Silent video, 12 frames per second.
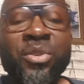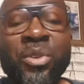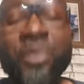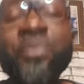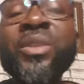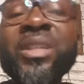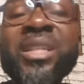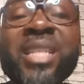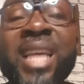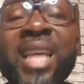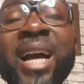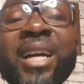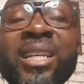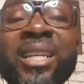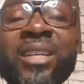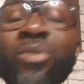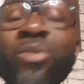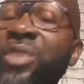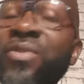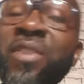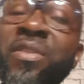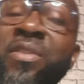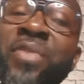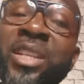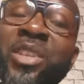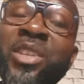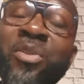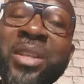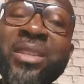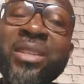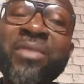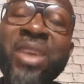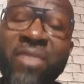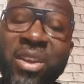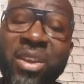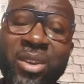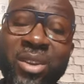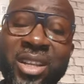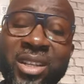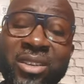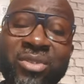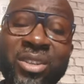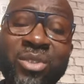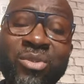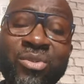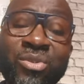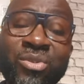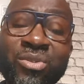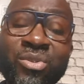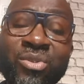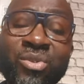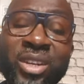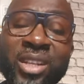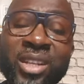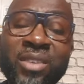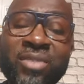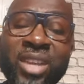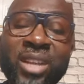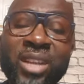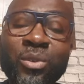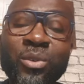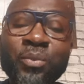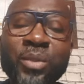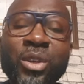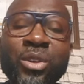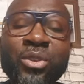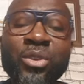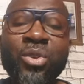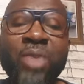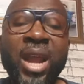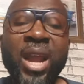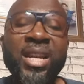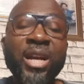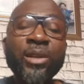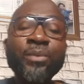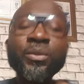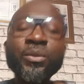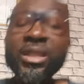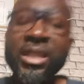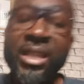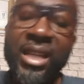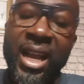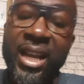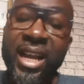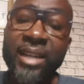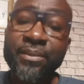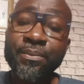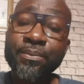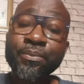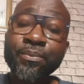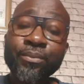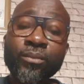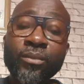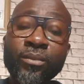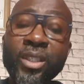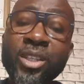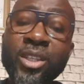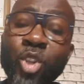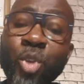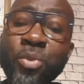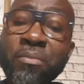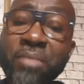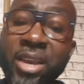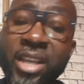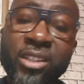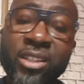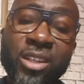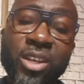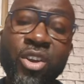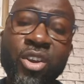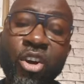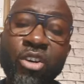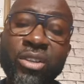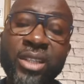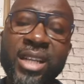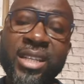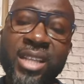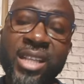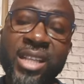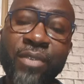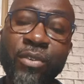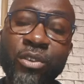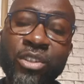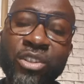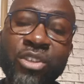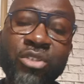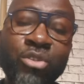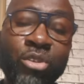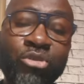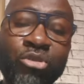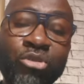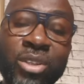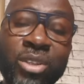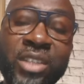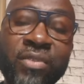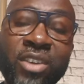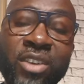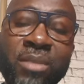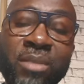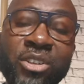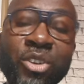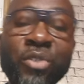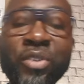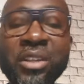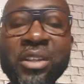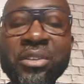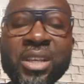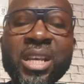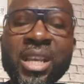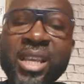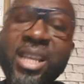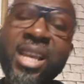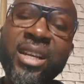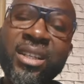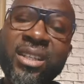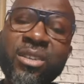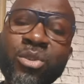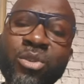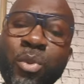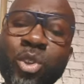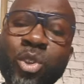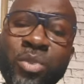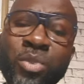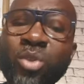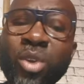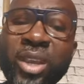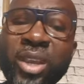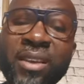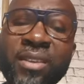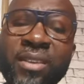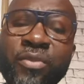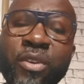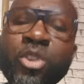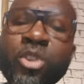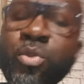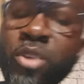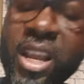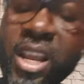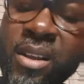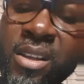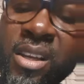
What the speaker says: know. Yeah, it was a very effective place, very, very lucrative then too. So right now, NACA is going to be merged under the Center for Disease Control in the Federal Ministry of Health. Yeah, it's supposed to be, it's okay for it to be under